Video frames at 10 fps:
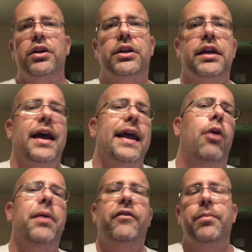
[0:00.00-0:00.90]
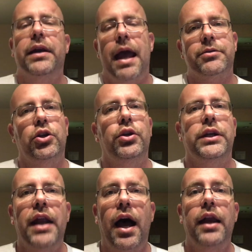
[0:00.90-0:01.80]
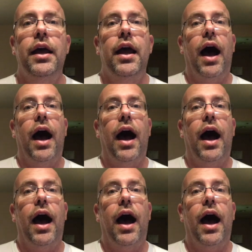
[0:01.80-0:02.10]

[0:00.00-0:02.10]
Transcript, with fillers: And can I help everybody? Absolutely not.